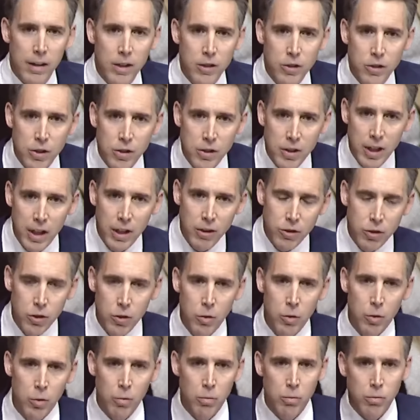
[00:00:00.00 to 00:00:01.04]
let's just get
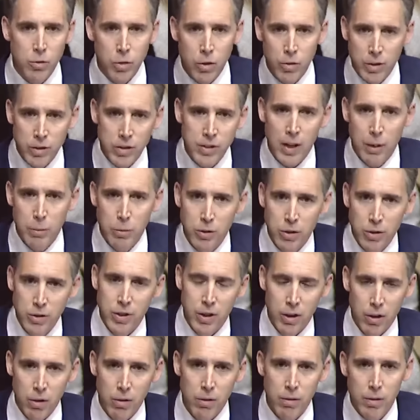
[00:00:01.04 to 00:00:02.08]
to the substance
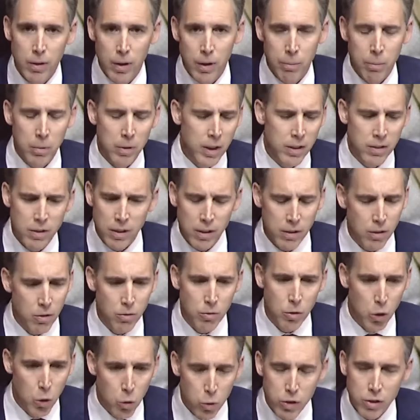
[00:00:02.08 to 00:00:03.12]
here.
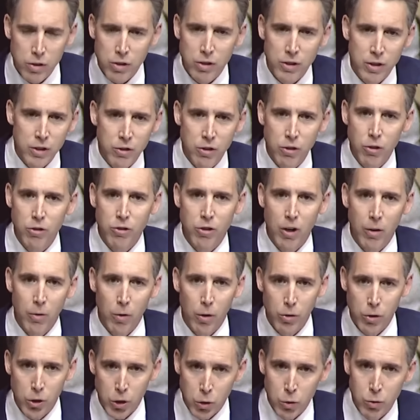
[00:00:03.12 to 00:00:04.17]
You were the Solicitor
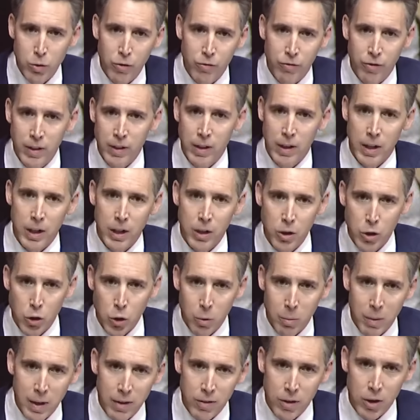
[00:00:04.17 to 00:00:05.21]
General. You defended it.
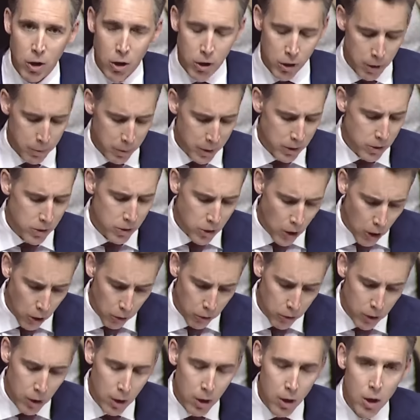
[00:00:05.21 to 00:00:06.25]
You made the arguments.
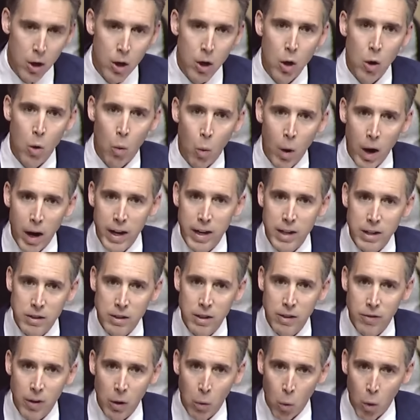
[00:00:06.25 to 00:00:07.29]
So why is
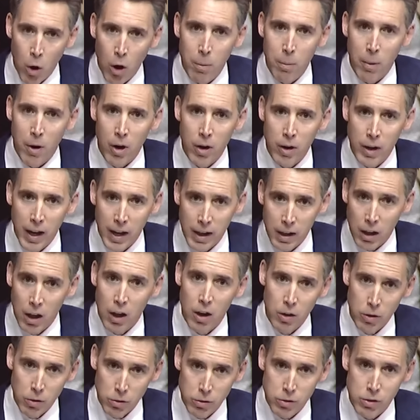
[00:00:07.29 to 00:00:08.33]
it that Walmart and
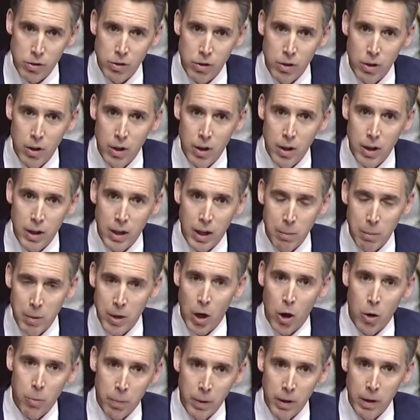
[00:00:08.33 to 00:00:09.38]
Lowe's can be
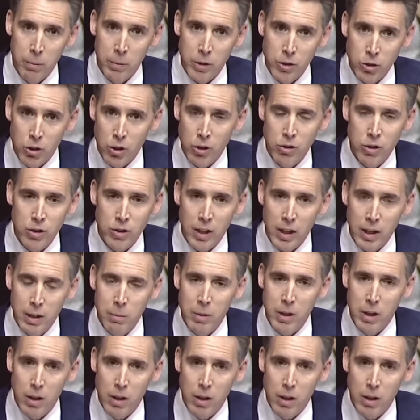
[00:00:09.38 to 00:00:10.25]
open, but churches had to be